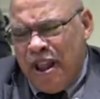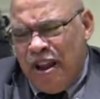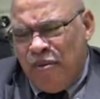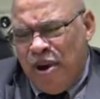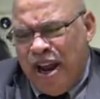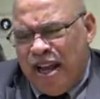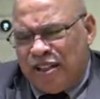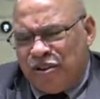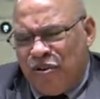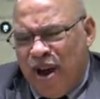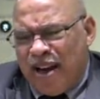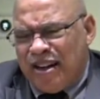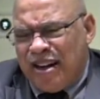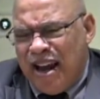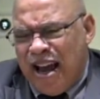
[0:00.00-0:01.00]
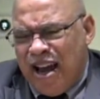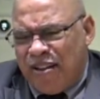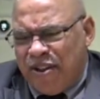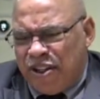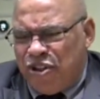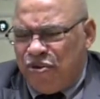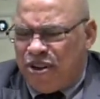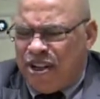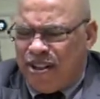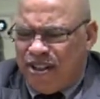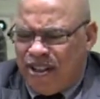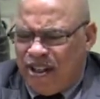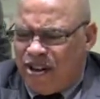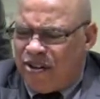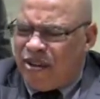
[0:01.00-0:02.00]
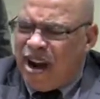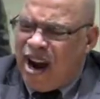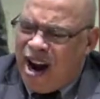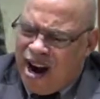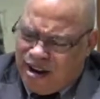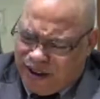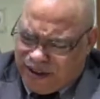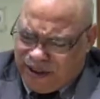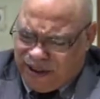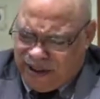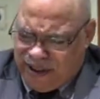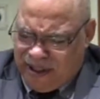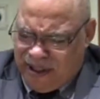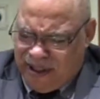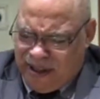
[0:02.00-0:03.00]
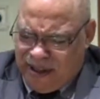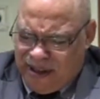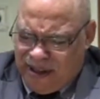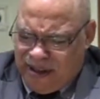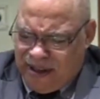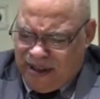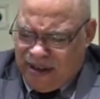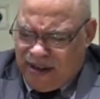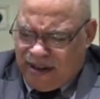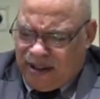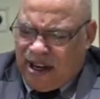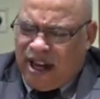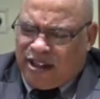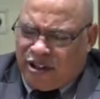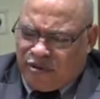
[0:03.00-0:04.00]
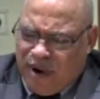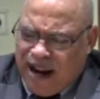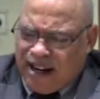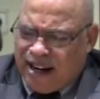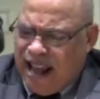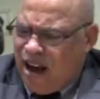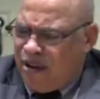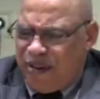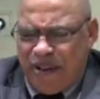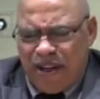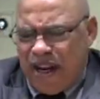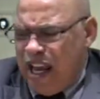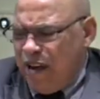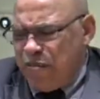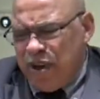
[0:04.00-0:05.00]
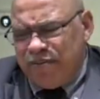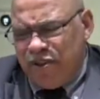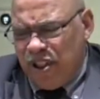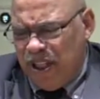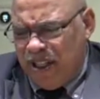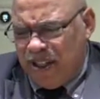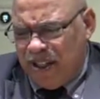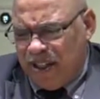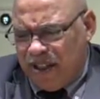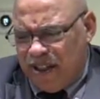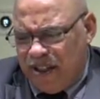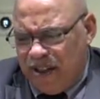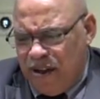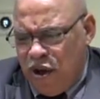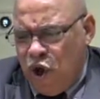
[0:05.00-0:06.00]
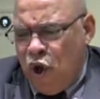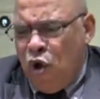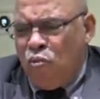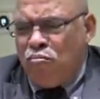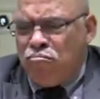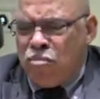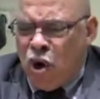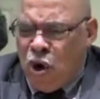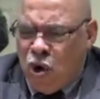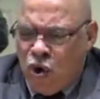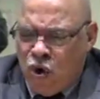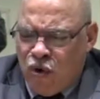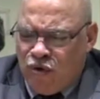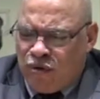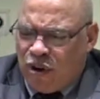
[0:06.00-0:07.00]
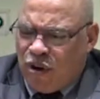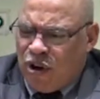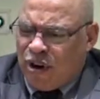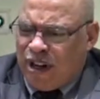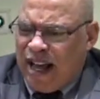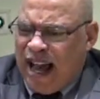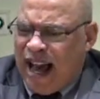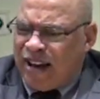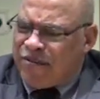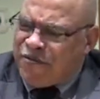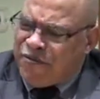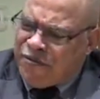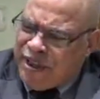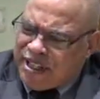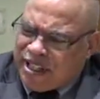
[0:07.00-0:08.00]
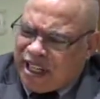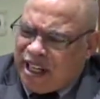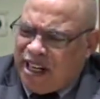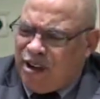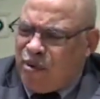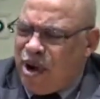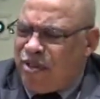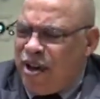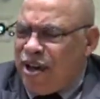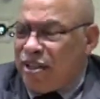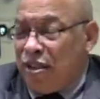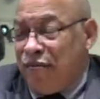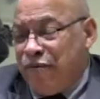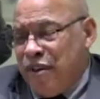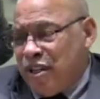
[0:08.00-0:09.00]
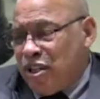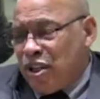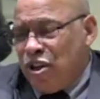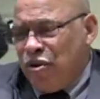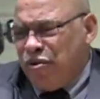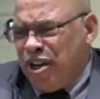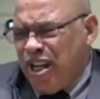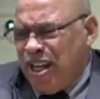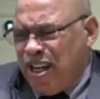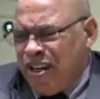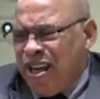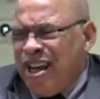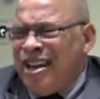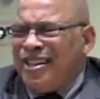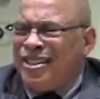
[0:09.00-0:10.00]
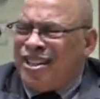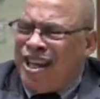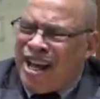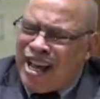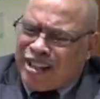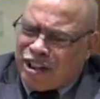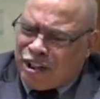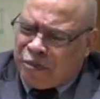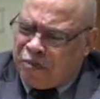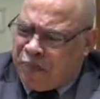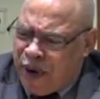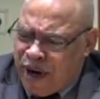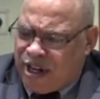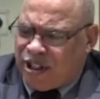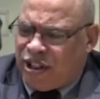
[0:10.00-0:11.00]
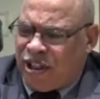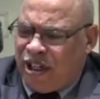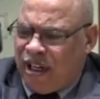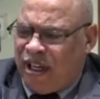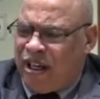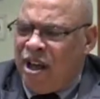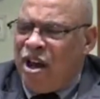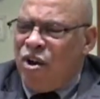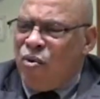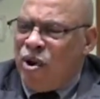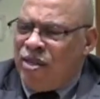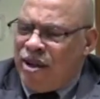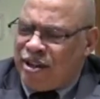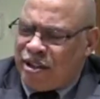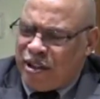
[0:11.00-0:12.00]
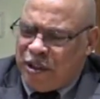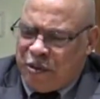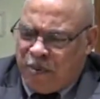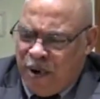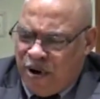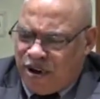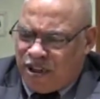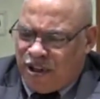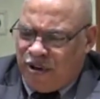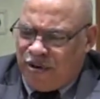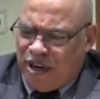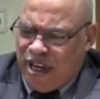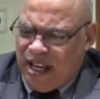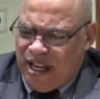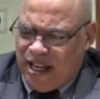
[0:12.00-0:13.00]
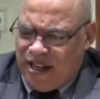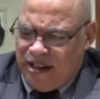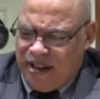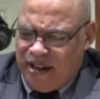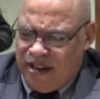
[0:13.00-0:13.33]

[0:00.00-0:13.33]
And we ask right now that you consider the hearts Touch right now in the name of Jesus. Move, Lord God, physically where there's a physical need. Touch spiritually where there's a spiritual need.